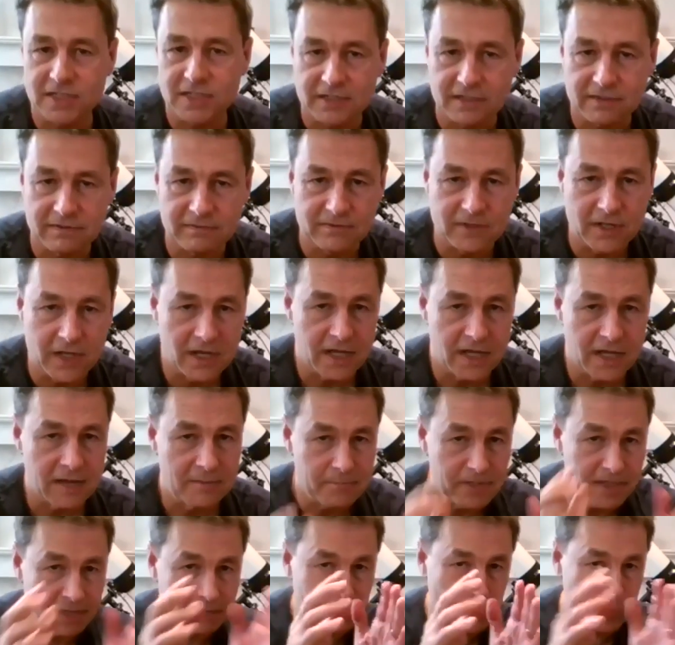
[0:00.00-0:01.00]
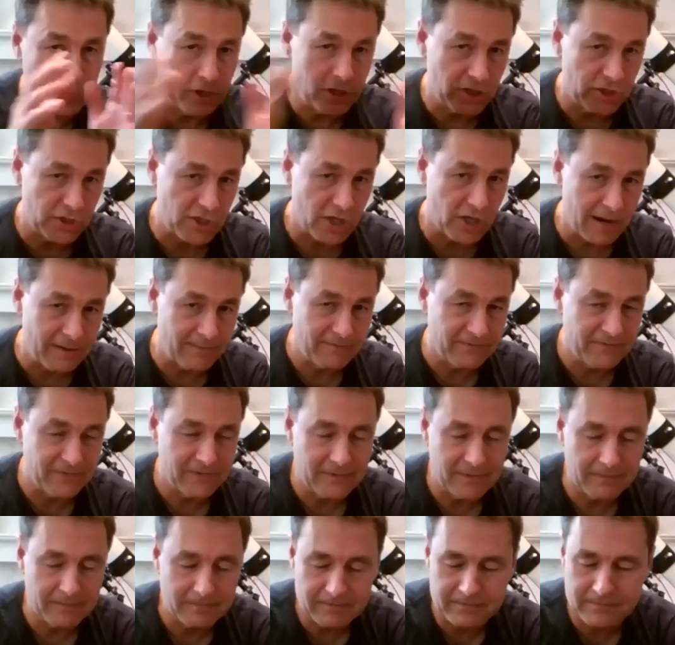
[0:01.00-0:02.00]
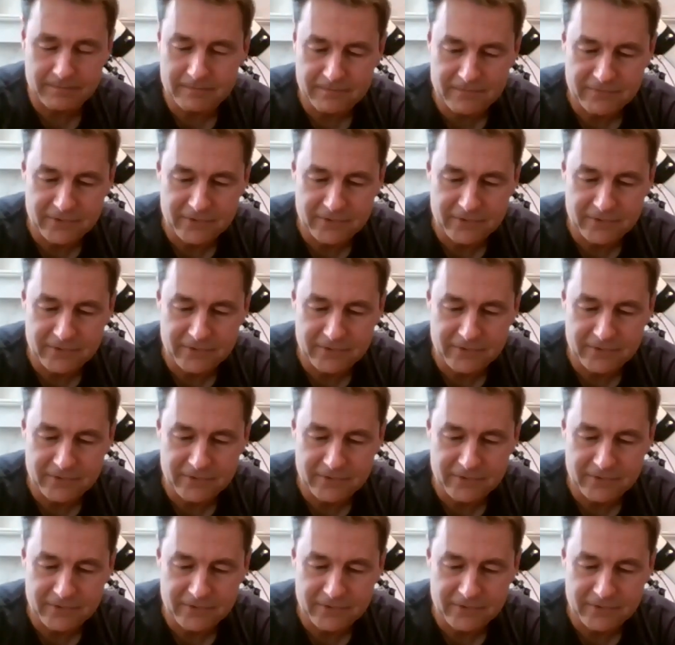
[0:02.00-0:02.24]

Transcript: and pinpoint sharp from